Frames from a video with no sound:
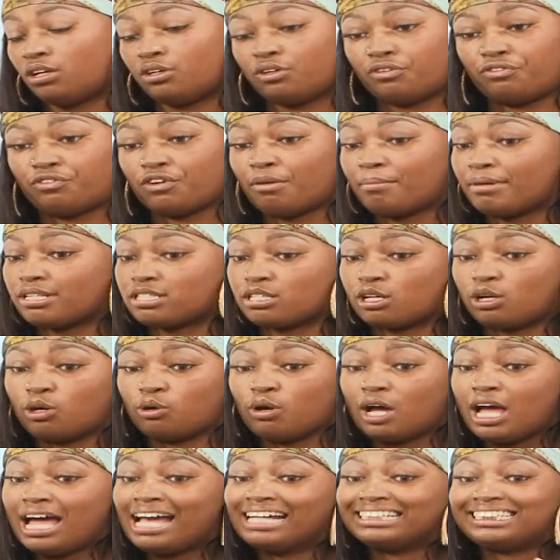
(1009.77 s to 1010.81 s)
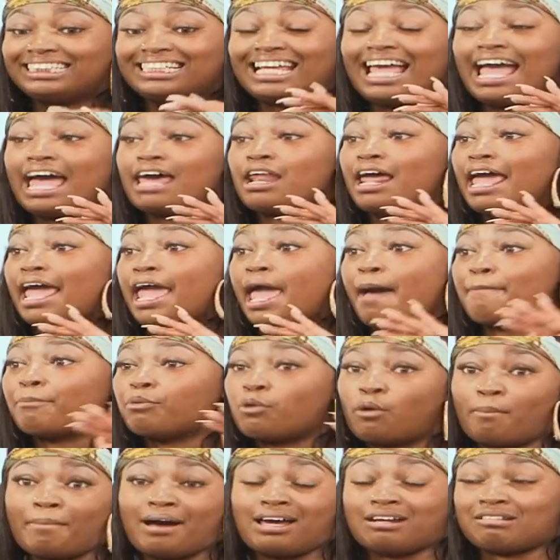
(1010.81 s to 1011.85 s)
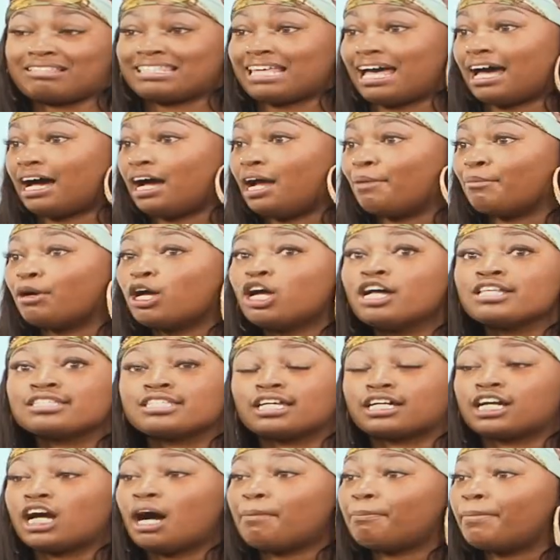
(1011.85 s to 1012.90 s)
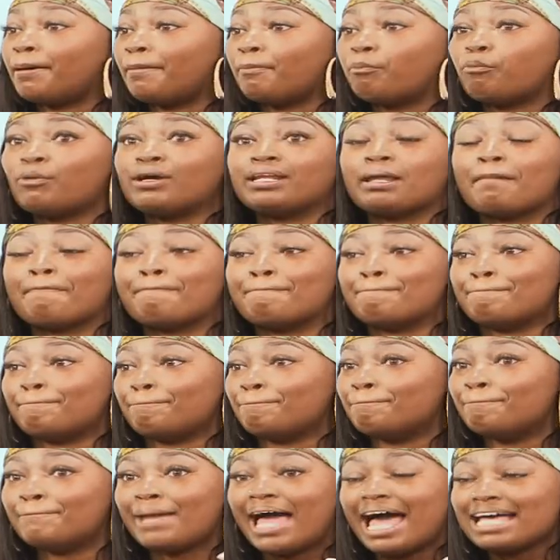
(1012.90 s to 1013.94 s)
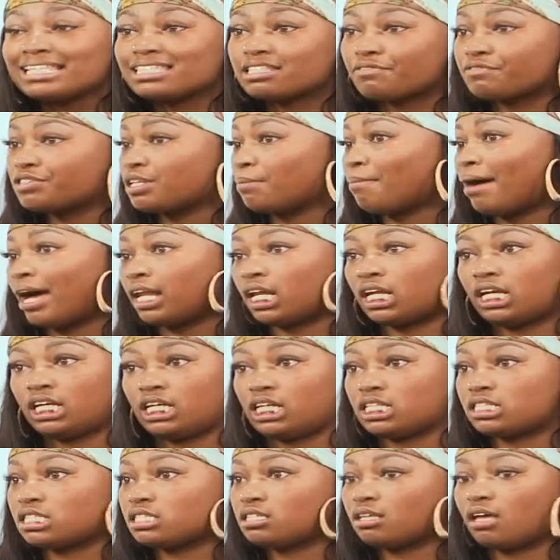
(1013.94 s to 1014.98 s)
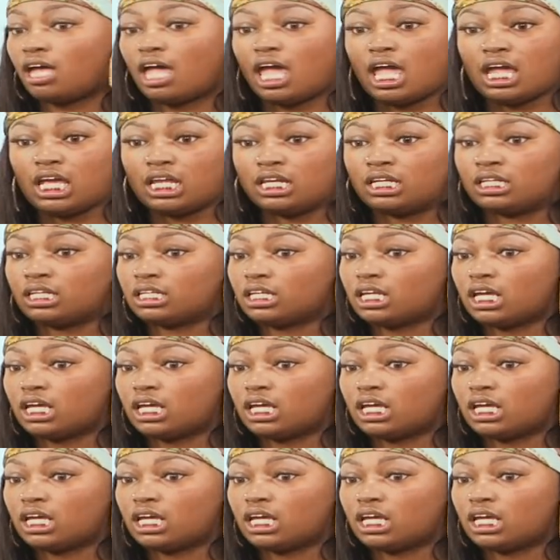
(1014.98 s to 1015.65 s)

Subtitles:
You feel me? So she had ample amount of time to come up with massive amount of hits, and